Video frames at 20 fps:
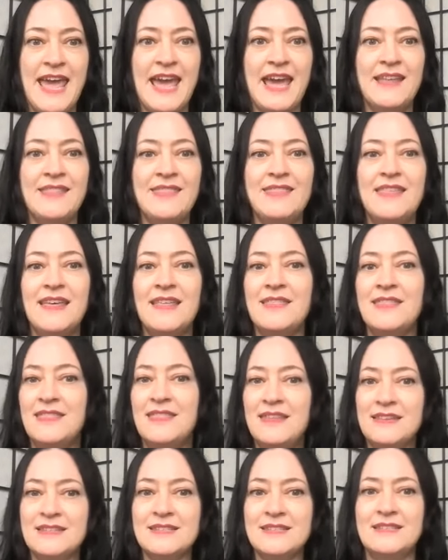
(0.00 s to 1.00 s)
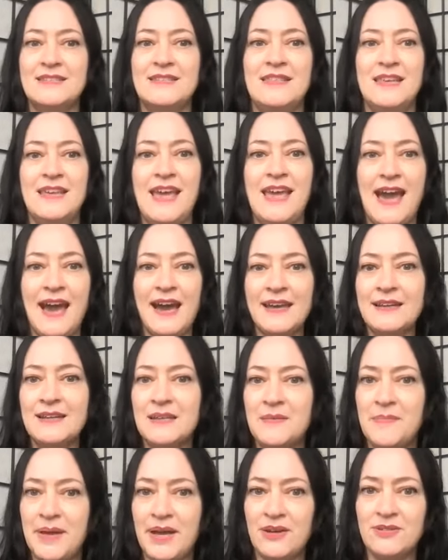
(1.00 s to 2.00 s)
and then this is the
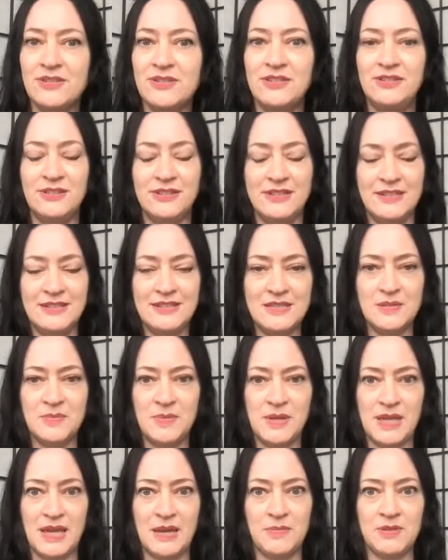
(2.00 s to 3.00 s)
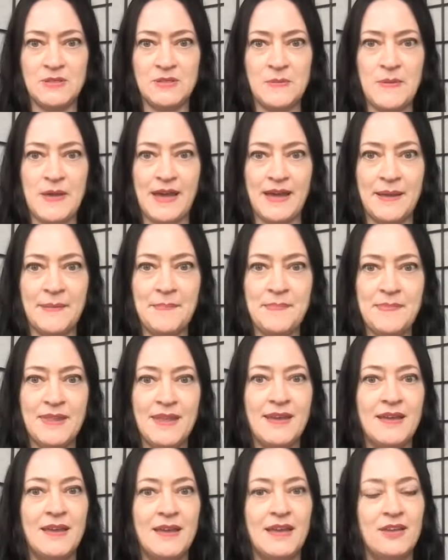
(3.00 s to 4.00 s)
added amount you'll need to be able to pay
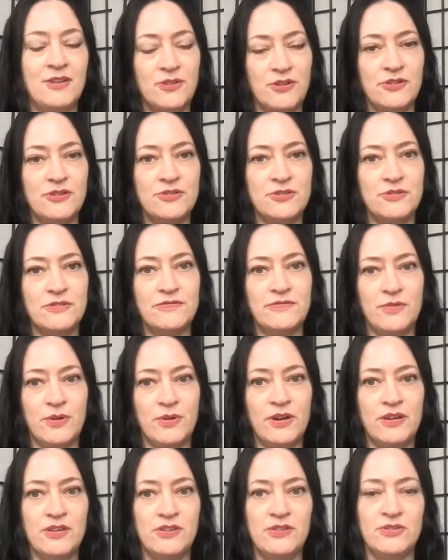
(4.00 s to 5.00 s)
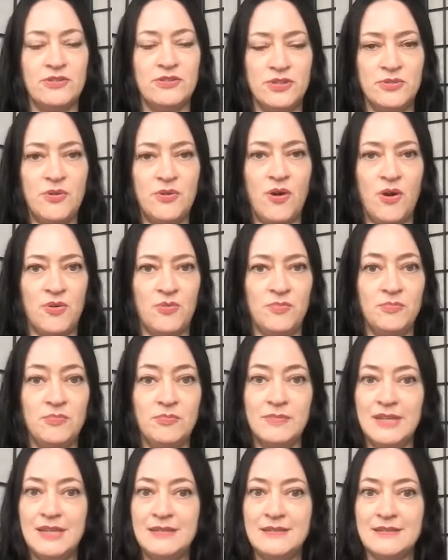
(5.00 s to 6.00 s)
in order to afford your new
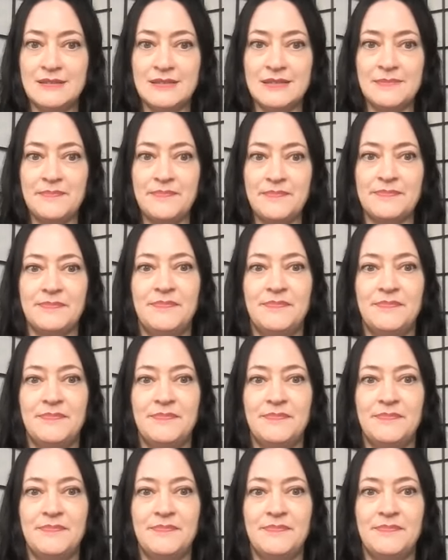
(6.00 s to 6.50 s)
home easily.